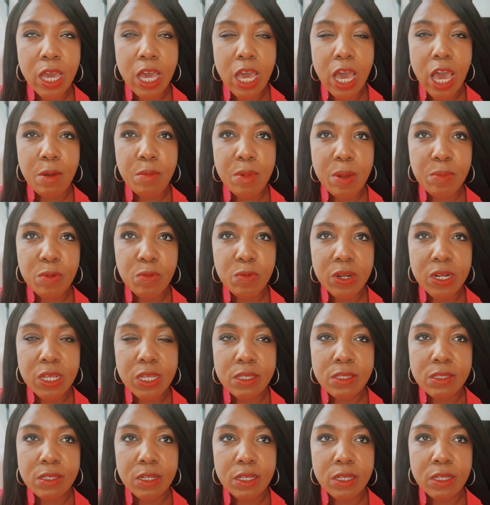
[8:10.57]
I remember one
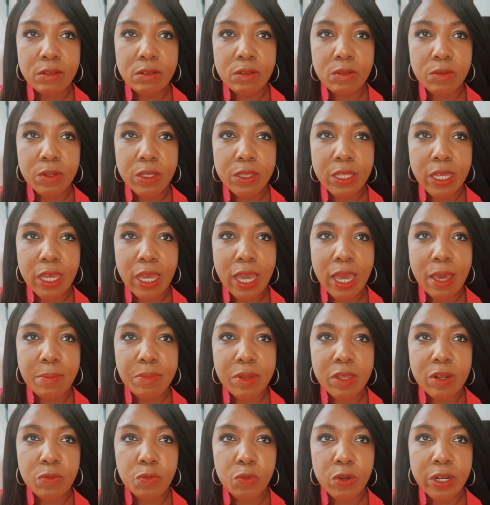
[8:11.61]
incident that
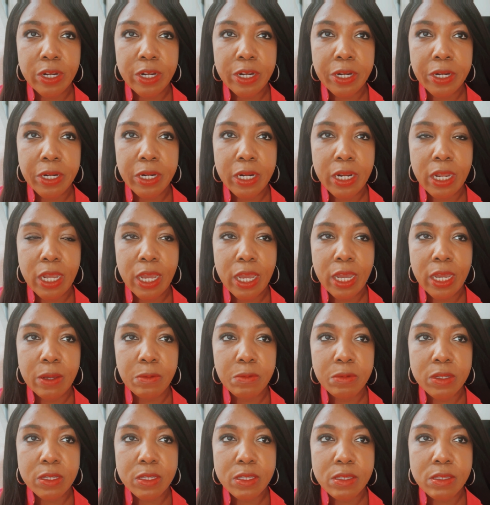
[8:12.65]
happened where I
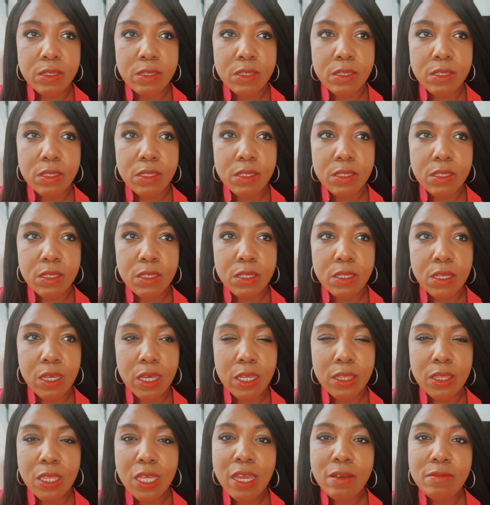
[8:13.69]
was, I
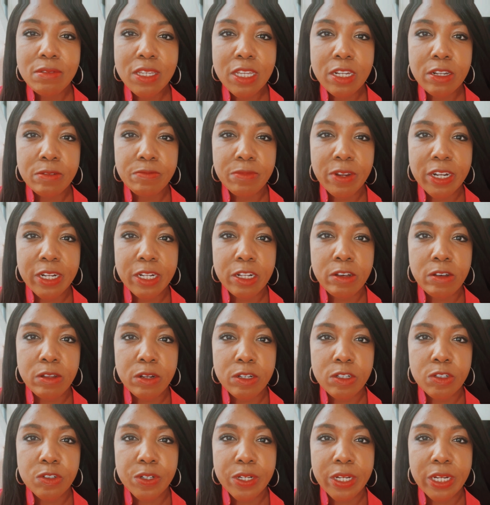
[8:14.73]
think I was getting ready to go on
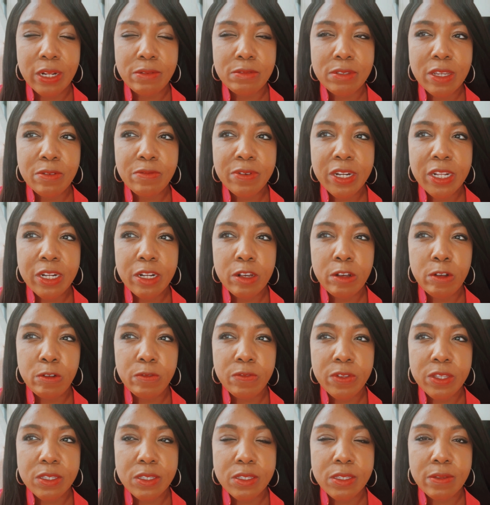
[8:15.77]
a train. I was getting ready to go
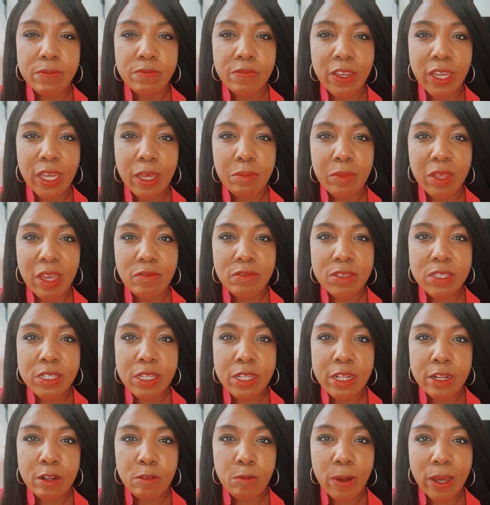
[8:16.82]
visit some family I haven't
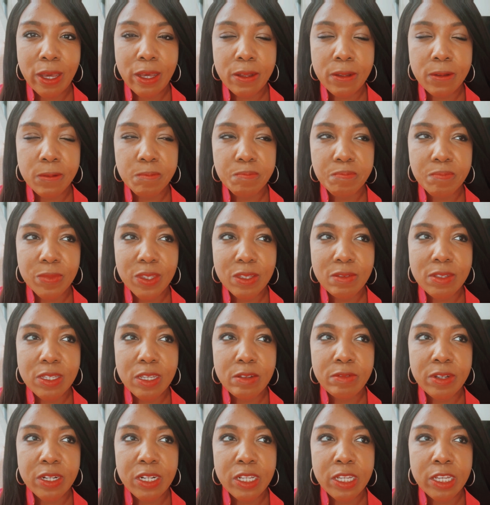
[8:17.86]
seen in a while. I was
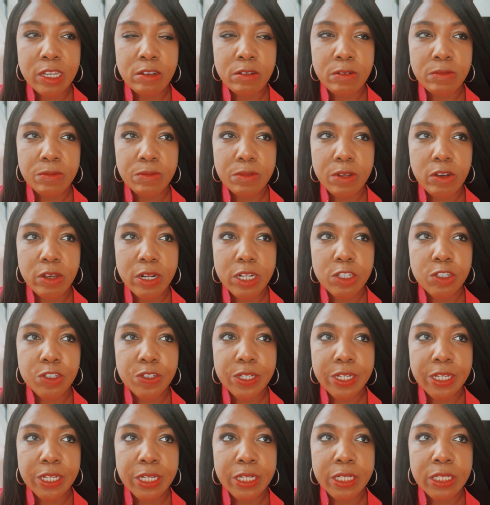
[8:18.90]
getting ready to go on a
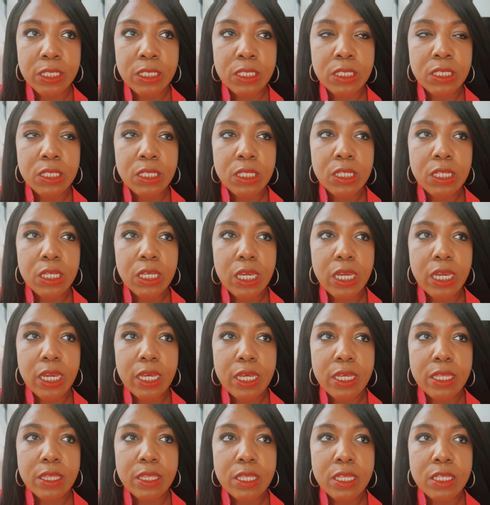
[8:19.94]
train.
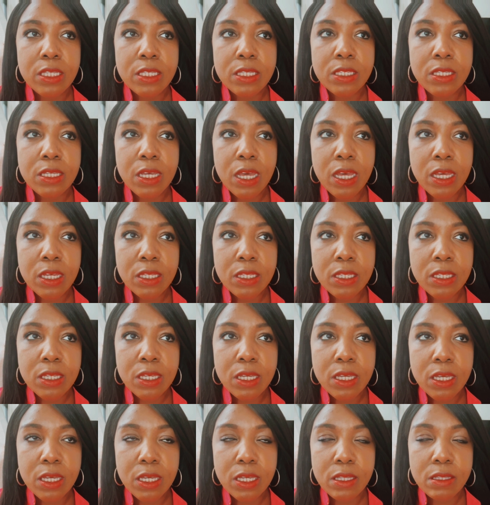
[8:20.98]
And these young
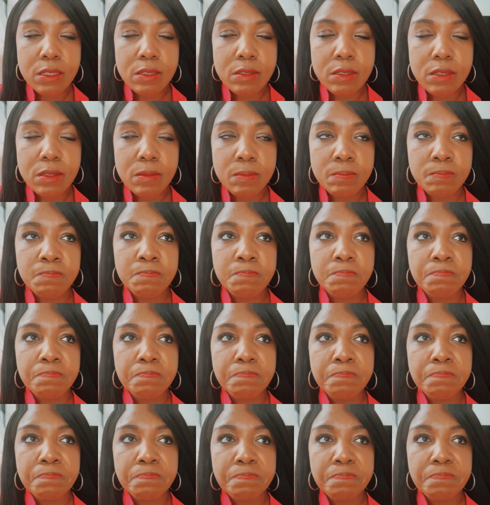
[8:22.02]
kids, I
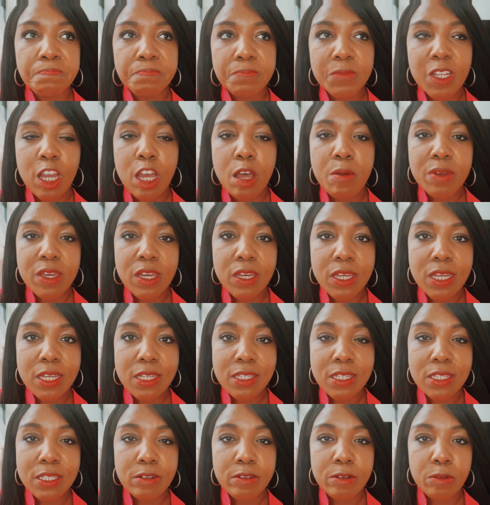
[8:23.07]
call them young kids
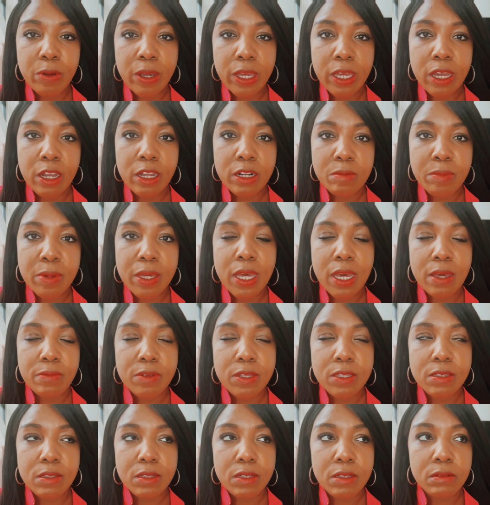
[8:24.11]
because they were way younger than me,
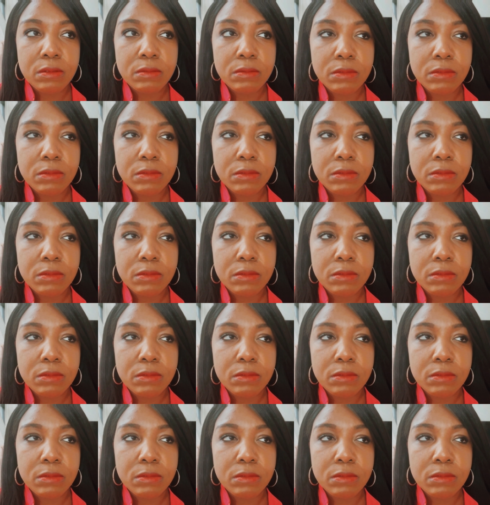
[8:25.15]
obviously,